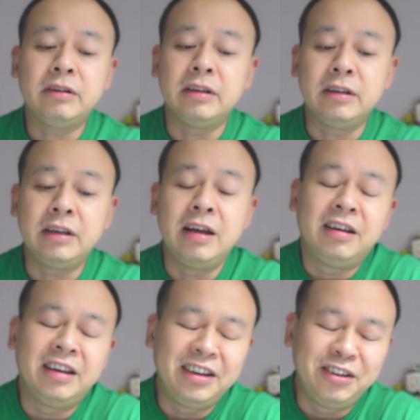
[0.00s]

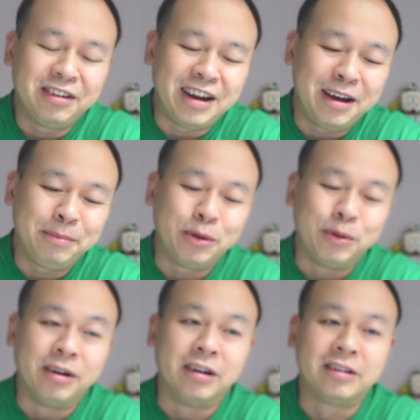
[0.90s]
connecting your Apple
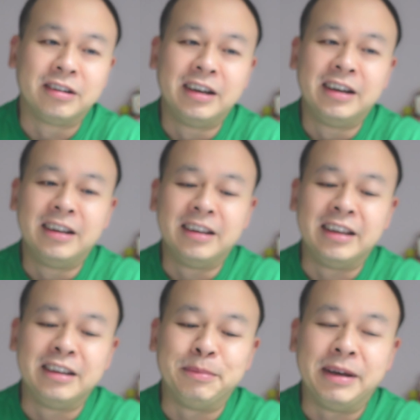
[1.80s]
Watch.
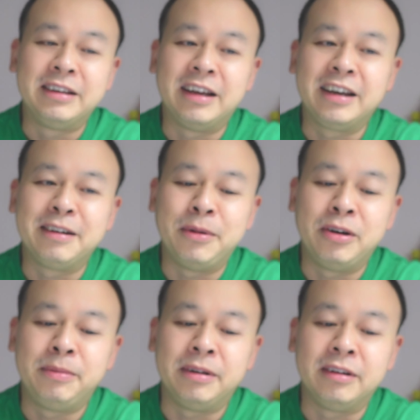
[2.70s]
This may take a
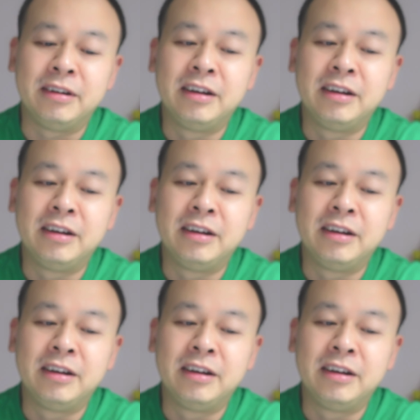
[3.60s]
moment.